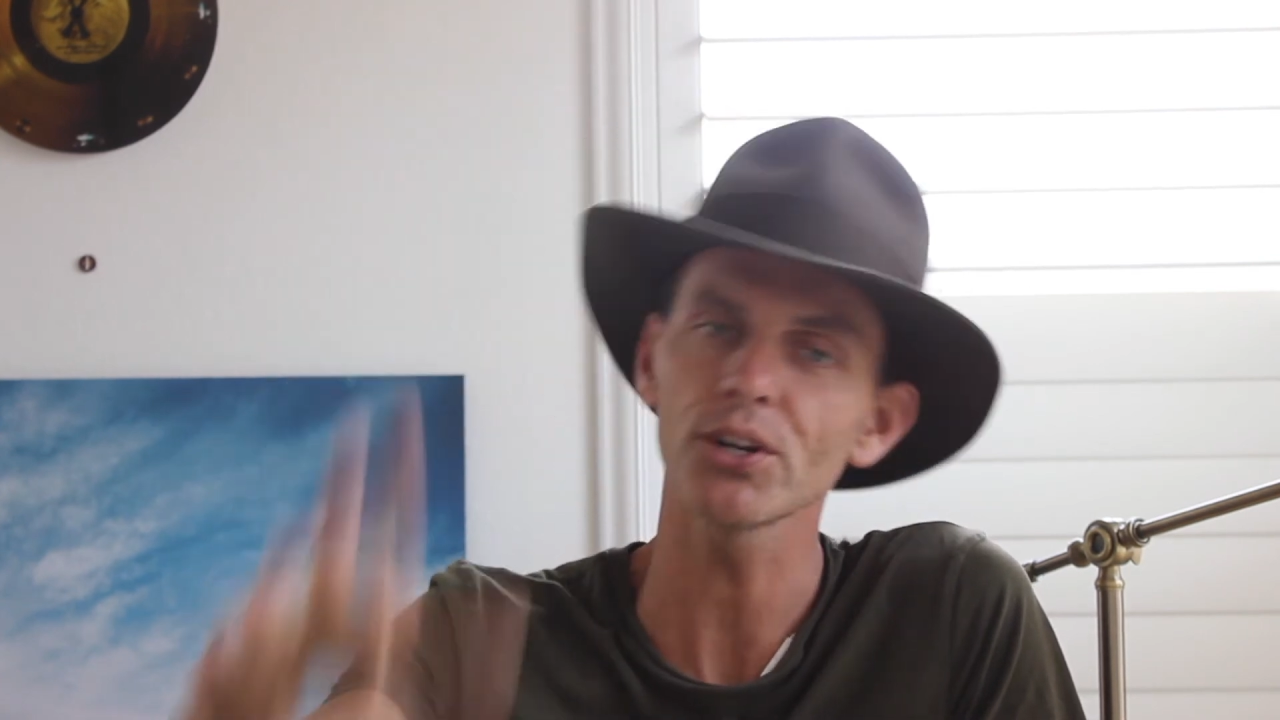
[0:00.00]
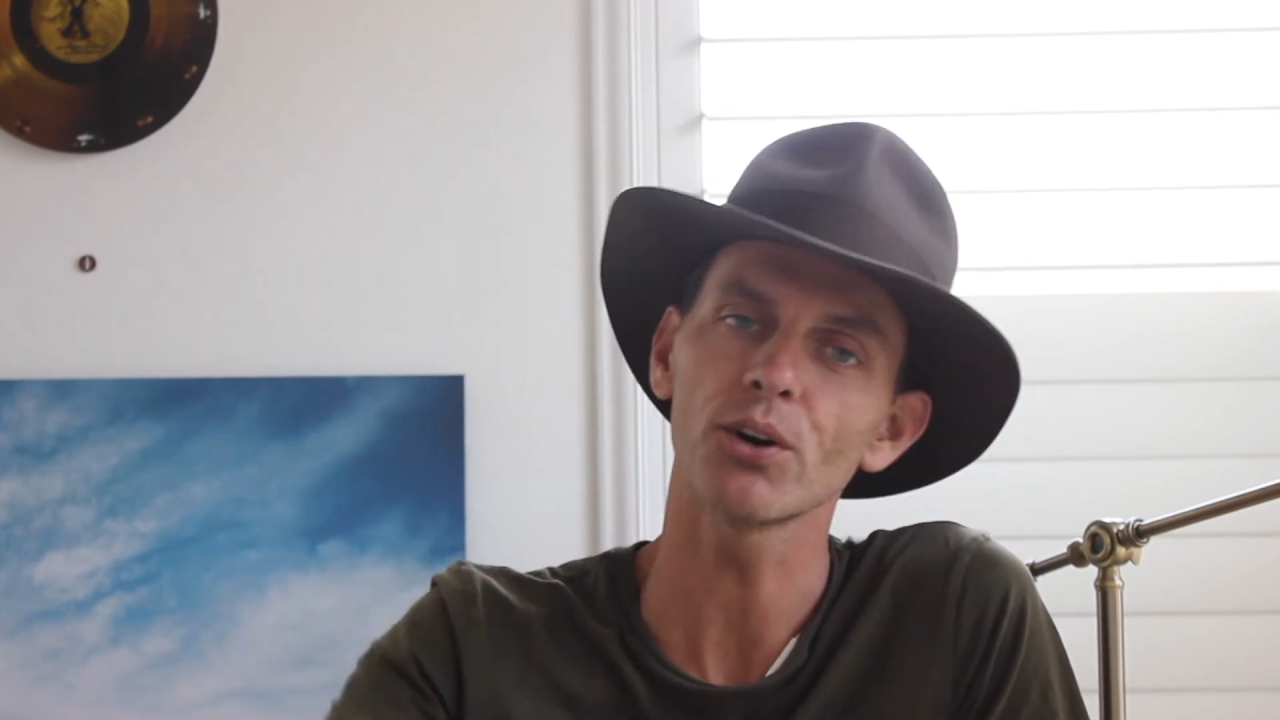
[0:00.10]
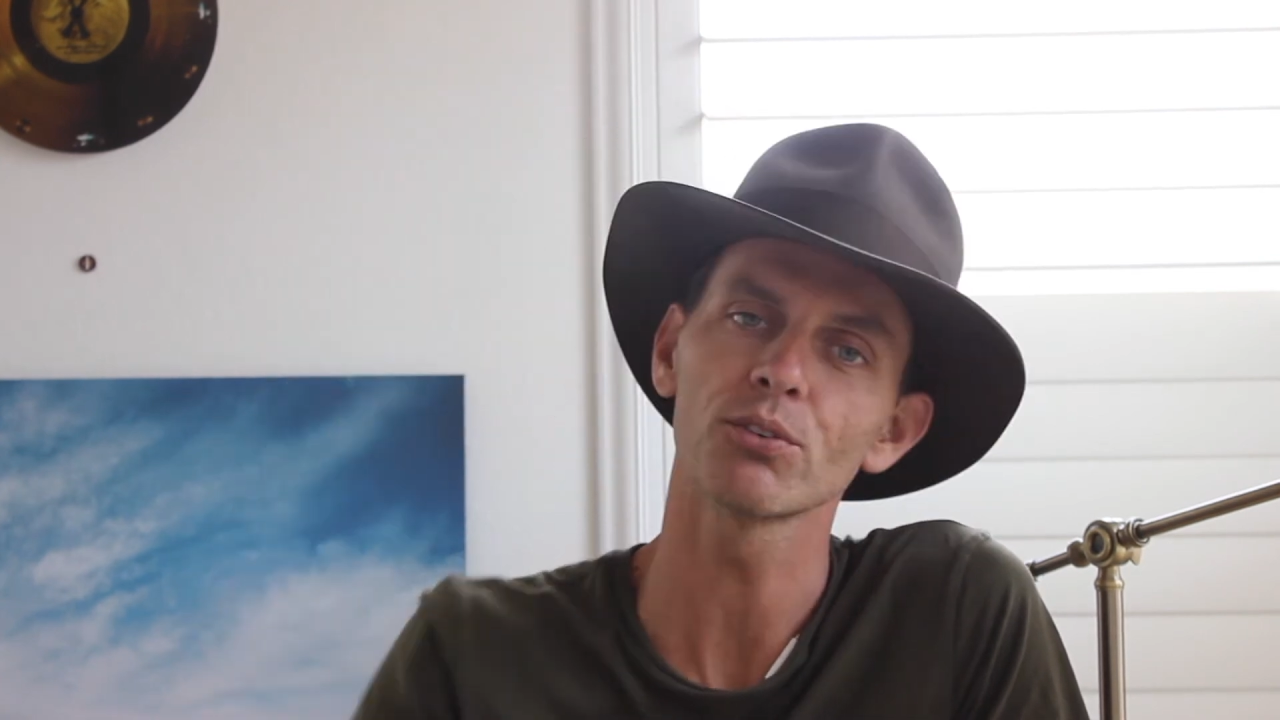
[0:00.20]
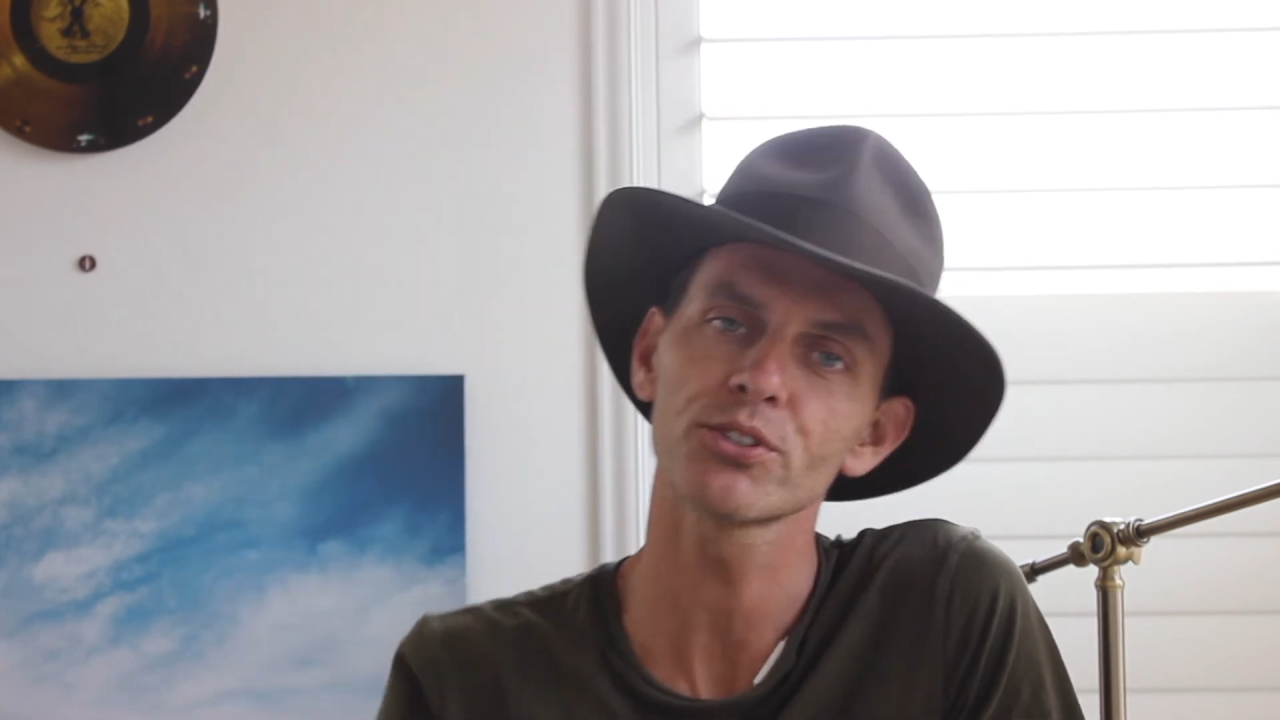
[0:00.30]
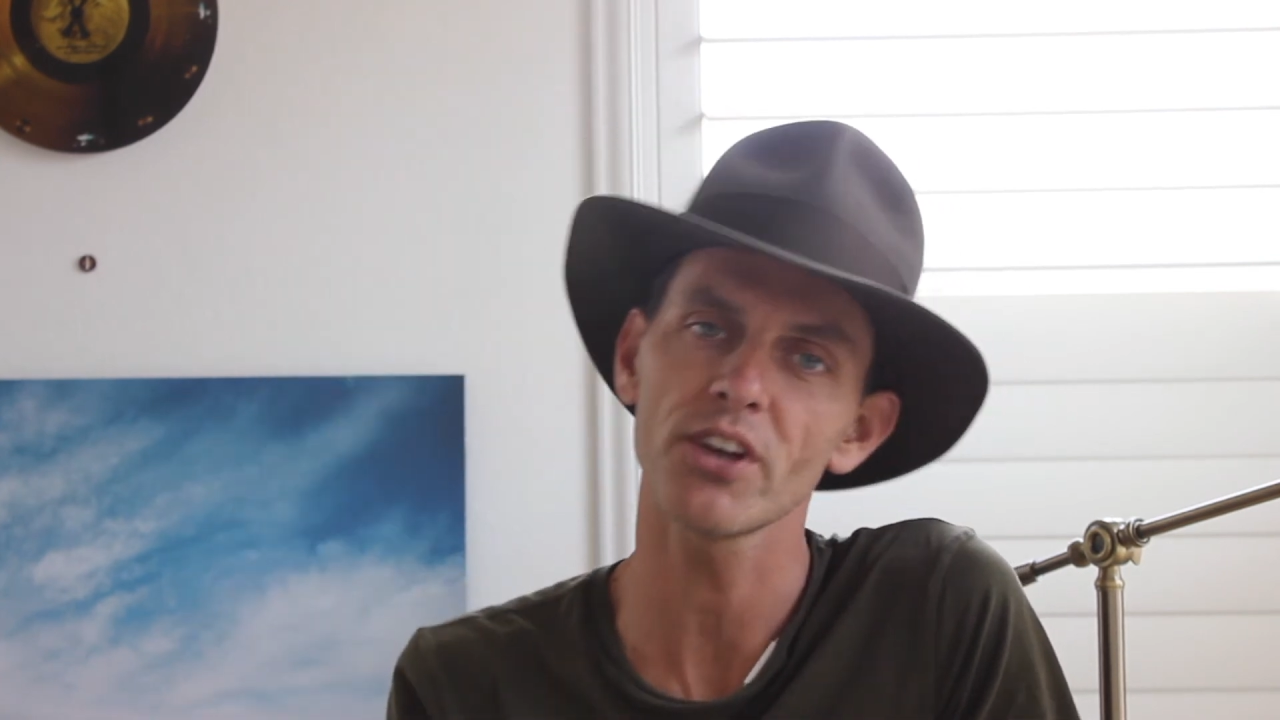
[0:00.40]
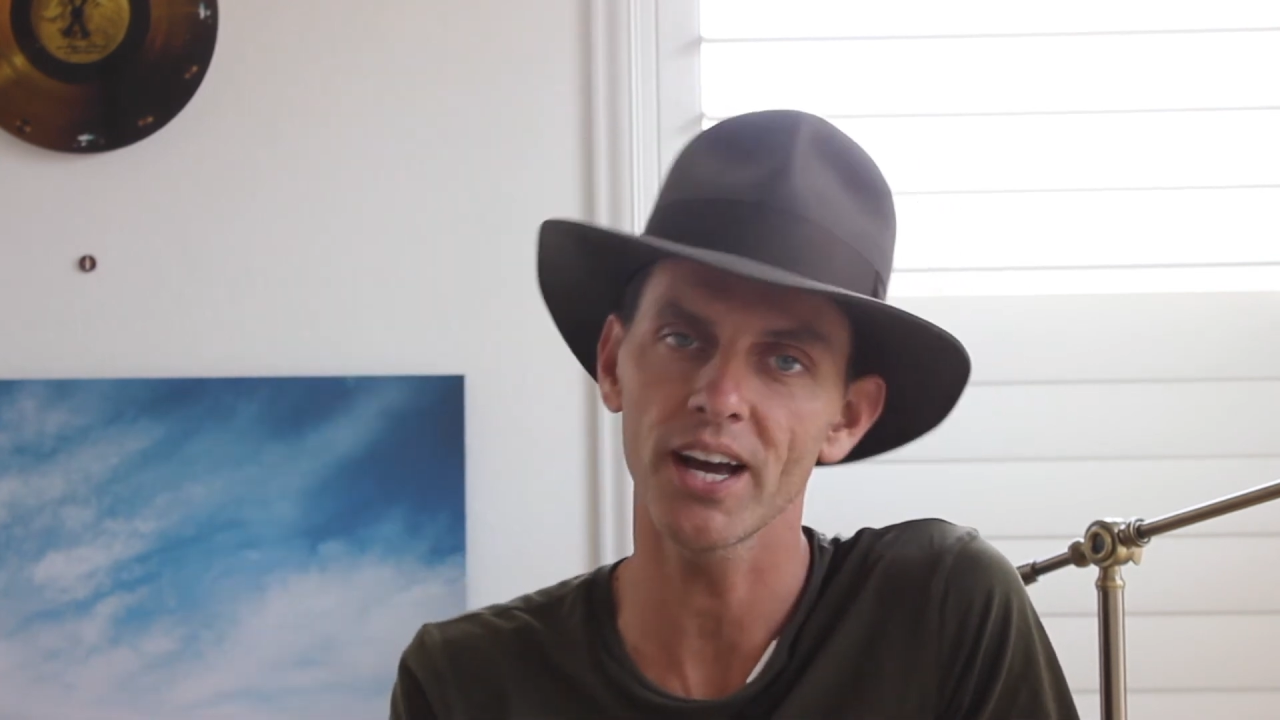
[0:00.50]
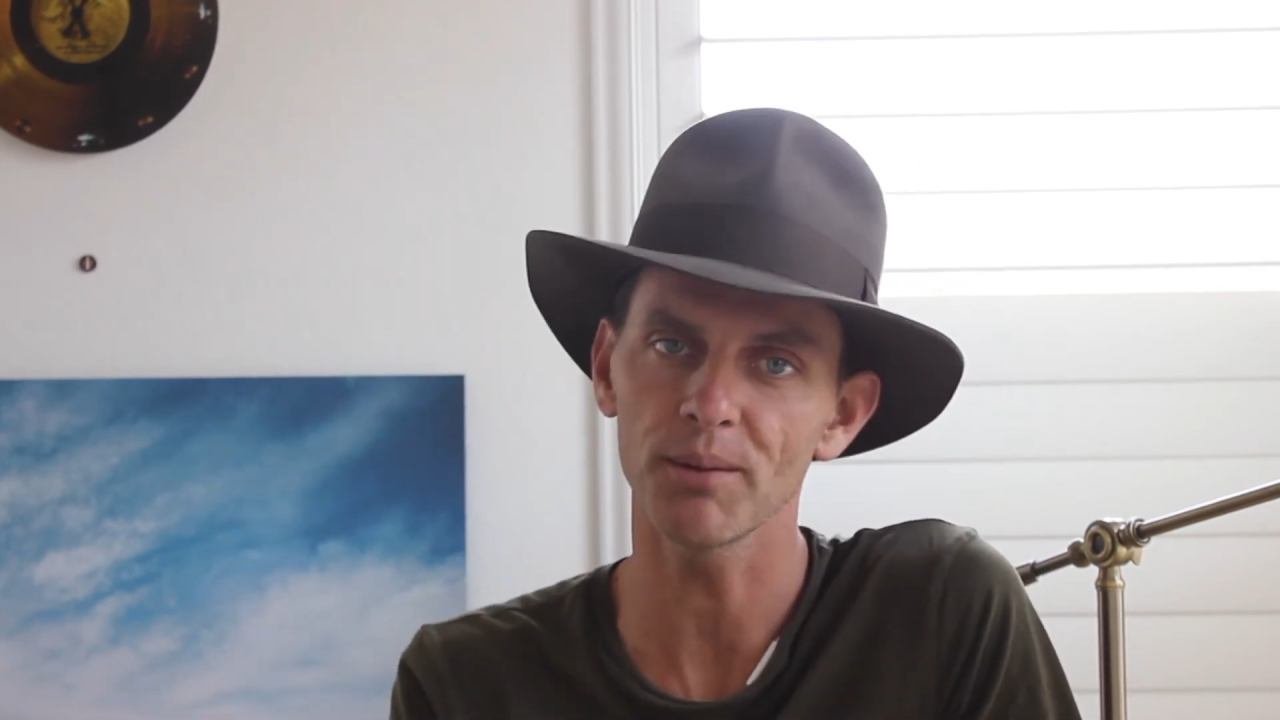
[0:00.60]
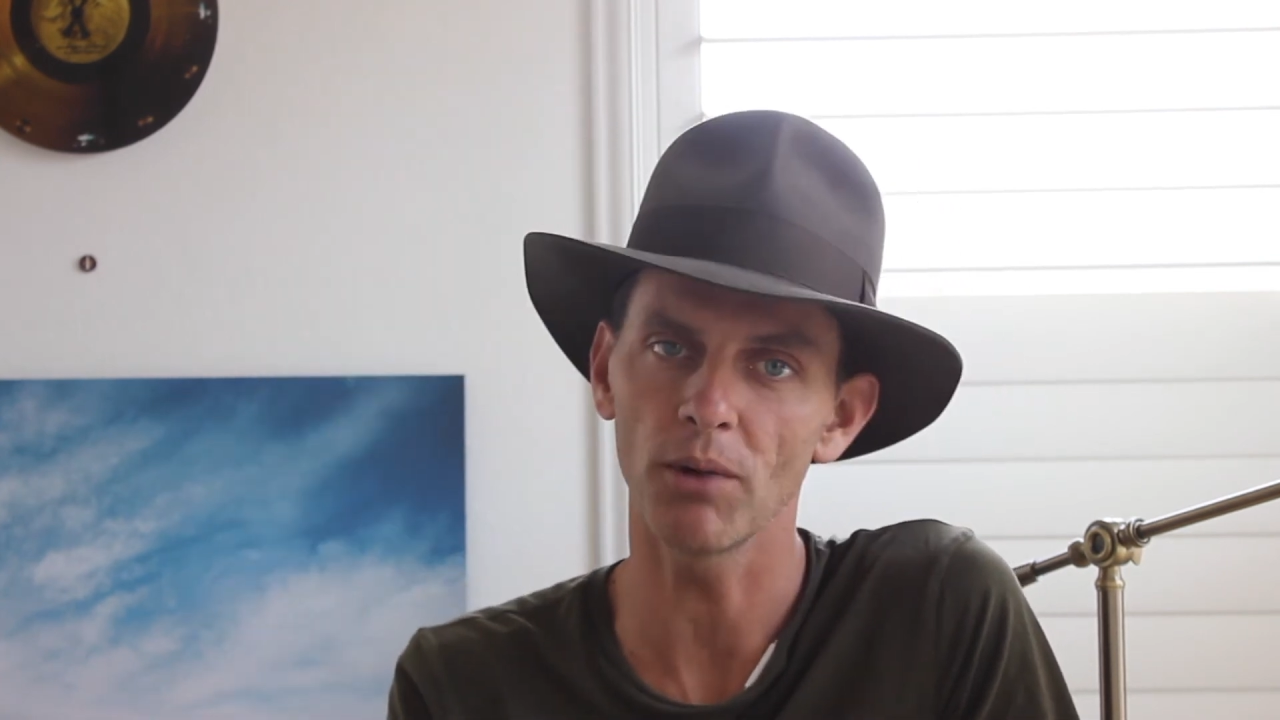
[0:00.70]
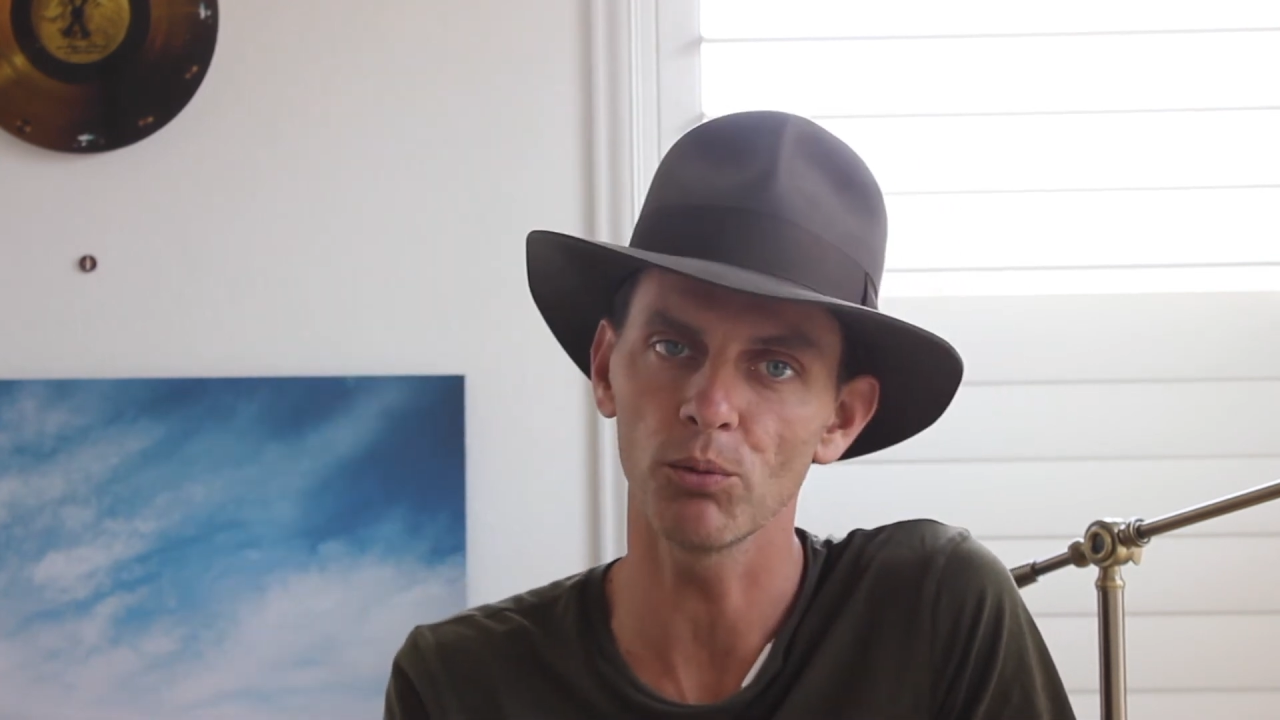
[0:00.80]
over time I'll